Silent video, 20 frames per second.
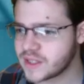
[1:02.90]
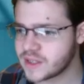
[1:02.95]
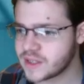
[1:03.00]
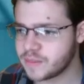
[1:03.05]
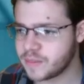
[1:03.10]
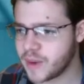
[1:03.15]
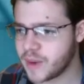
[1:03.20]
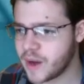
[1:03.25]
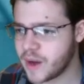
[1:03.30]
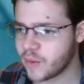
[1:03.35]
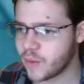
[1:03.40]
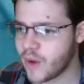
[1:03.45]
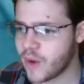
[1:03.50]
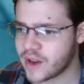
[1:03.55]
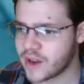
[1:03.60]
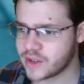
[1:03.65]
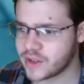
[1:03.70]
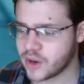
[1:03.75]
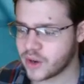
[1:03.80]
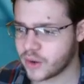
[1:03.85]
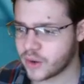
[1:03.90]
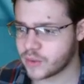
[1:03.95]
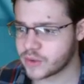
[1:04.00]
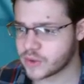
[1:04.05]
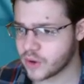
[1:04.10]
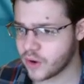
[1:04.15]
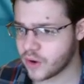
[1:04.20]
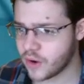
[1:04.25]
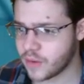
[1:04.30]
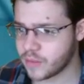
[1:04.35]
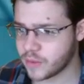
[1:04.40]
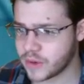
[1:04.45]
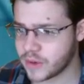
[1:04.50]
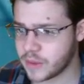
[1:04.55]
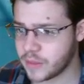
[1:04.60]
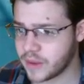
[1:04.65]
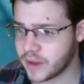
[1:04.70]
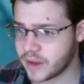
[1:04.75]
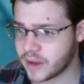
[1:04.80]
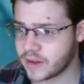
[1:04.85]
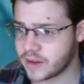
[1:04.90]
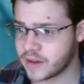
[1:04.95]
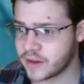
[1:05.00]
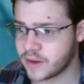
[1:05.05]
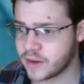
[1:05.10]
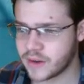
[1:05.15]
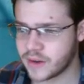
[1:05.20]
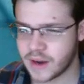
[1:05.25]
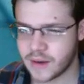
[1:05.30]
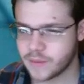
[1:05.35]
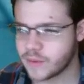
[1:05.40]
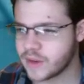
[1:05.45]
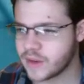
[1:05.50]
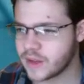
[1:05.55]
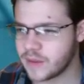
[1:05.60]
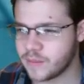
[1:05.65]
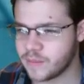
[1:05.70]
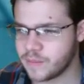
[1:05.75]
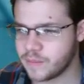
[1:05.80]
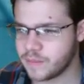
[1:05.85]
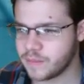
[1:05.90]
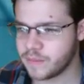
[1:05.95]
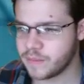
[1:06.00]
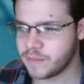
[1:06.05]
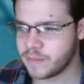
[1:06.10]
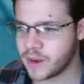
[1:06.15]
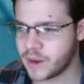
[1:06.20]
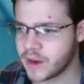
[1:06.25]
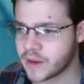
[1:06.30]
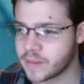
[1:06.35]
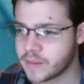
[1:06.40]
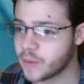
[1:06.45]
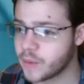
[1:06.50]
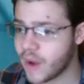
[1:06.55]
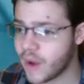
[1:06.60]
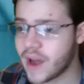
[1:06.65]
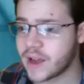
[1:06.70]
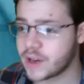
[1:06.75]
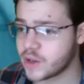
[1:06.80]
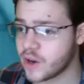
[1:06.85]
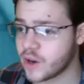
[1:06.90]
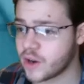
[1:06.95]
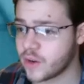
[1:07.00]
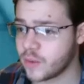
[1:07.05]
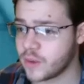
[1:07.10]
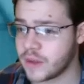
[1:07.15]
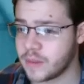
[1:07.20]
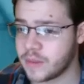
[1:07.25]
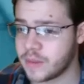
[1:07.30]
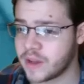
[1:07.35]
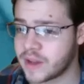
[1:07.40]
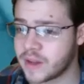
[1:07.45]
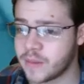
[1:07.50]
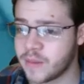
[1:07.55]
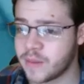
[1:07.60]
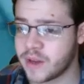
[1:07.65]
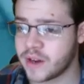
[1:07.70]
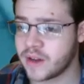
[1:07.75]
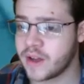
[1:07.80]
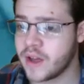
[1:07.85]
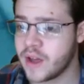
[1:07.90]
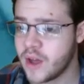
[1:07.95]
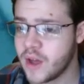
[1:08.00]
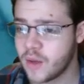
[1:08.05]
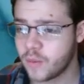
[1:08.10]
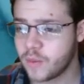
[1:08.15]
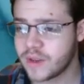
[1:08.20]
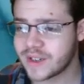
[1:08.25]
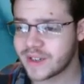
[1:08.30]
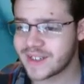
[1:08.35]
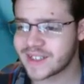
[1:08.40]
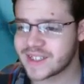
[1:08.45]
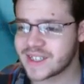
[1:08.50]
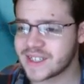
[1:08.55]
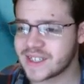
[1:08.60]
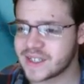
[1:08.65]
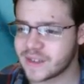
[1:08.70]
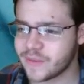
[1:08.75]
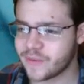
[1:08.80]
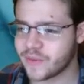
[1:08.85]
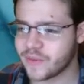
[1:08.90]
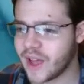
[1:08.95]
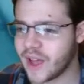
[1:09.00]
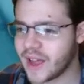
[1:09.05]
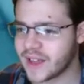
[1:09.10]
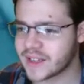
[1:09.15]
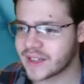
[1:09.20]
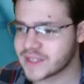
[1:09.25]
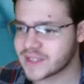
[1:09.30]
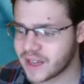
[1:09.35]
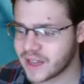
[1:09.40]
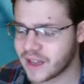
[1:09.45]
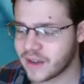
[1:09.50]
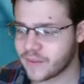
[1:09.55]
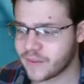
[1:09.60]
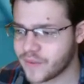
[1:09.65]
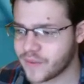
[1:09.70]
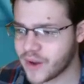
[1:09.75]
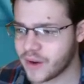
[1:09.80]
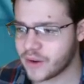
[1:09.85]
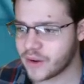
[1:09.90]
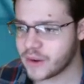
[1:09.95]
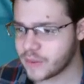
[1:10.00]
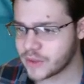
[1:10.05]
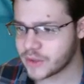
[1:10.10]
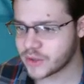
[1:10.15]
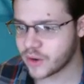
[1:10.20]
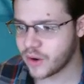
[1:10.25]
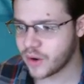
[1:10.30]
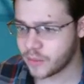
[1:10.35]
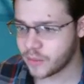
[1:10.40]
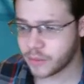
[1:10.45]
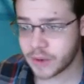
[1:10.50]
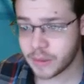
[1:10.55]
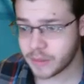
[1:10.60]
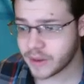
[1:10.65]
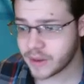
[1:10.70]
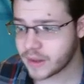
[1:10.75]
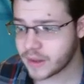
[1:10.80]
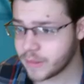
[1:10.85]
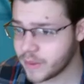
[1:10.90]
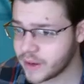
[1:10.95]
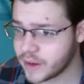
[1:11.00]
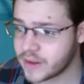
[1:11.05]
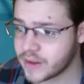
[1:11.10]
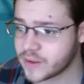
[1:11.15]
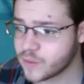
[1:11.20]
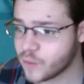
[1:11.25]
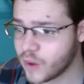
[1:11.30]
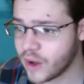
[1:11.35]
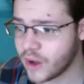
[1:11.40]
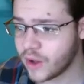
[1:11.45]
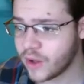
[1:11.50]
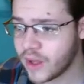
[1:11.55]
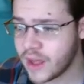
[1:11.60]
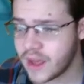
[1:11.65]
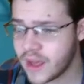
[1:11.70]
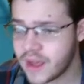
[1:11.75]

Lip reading: Bug, Rock, Dark, which are all pretty big. You know, not really Bug, but Rock and Dark are really big in the meta. Weaknesses: Flying, Psychic, Fairy, which are all pretty big in the meta as well.